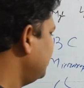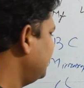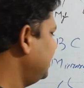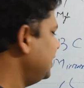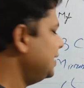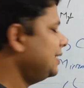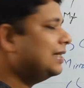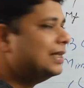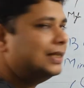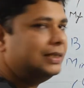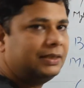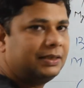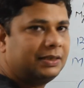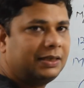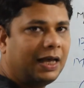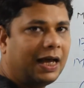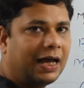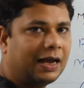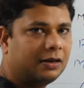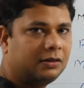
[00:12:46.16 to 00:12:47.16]
this is
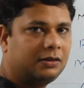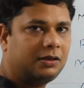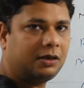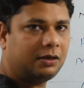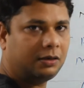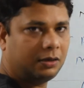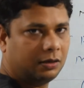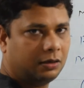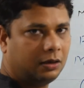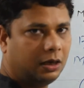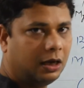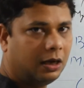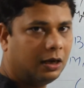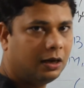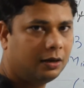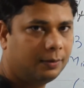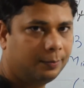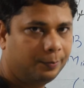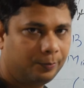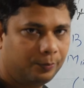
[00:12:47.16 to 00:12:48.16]
another
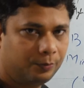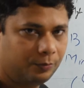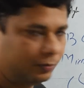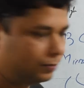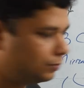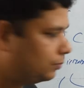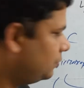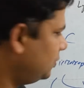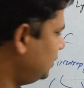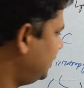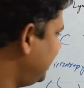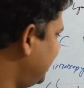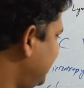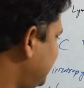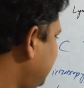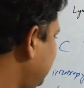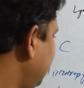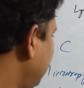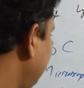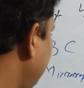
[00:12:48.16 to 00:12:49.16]

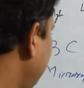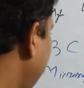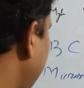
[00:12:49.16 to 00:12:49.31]
test